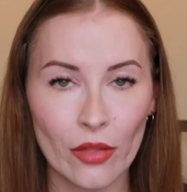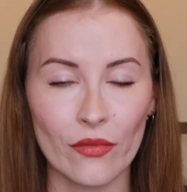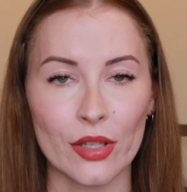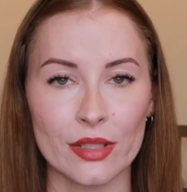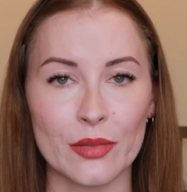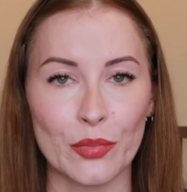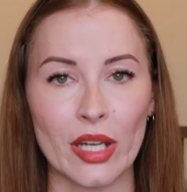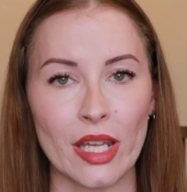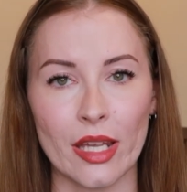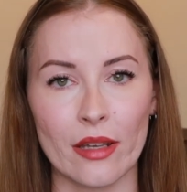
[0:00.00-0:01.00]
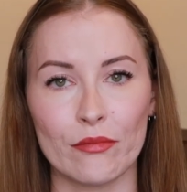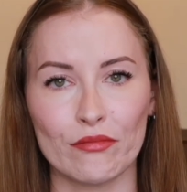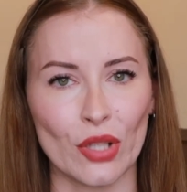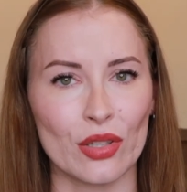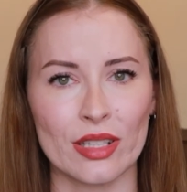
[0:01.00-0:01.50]
versus bringing
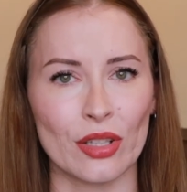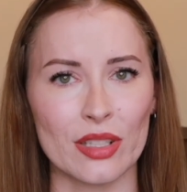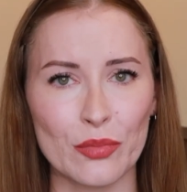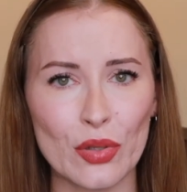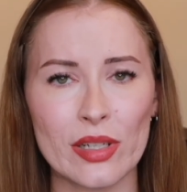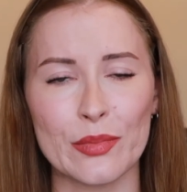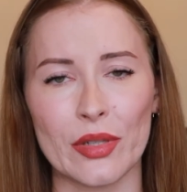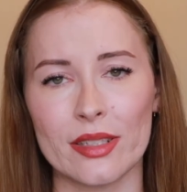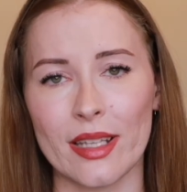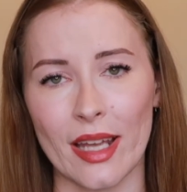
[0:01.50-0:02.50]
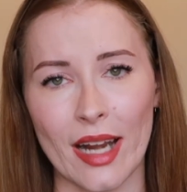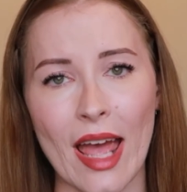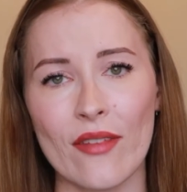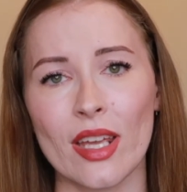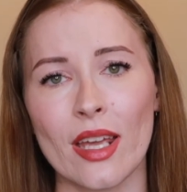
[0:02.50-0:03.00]
lots and lots of books because they get
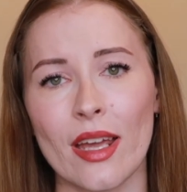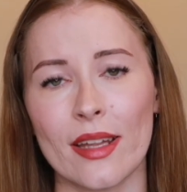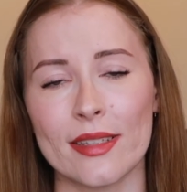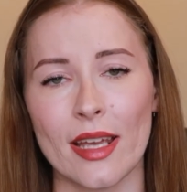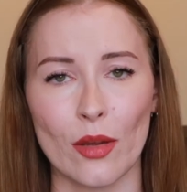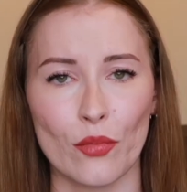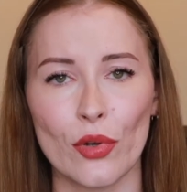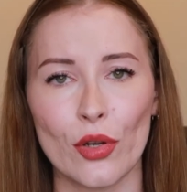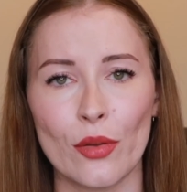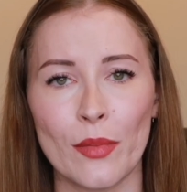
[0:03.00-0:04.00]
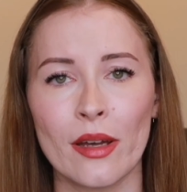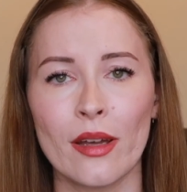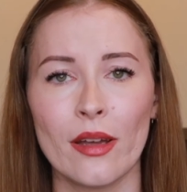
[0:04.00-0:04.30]
heavy and take up room.